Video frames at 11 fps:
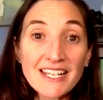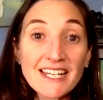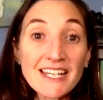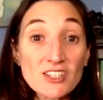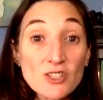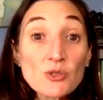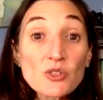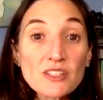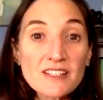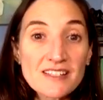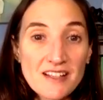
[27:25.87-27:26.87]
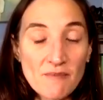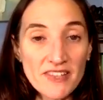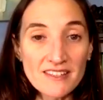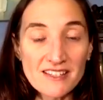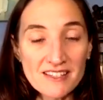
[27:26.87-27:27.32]
It's usually
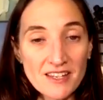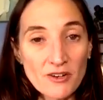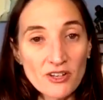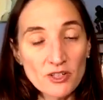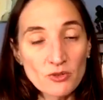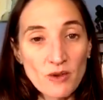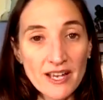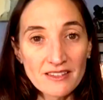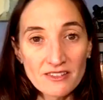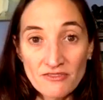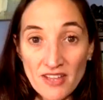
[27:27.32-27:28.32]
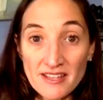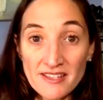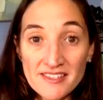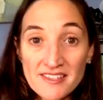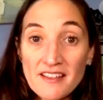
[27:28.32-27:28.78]
something that's staring you right in the
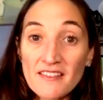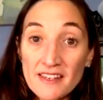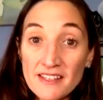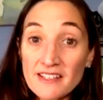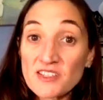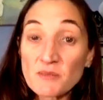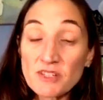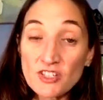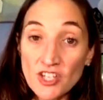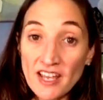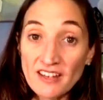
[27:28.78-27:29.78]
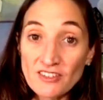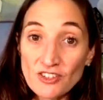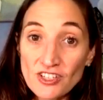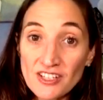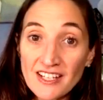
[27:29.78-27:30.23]
face that needs to be
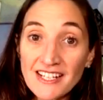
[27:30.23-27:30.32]
changed.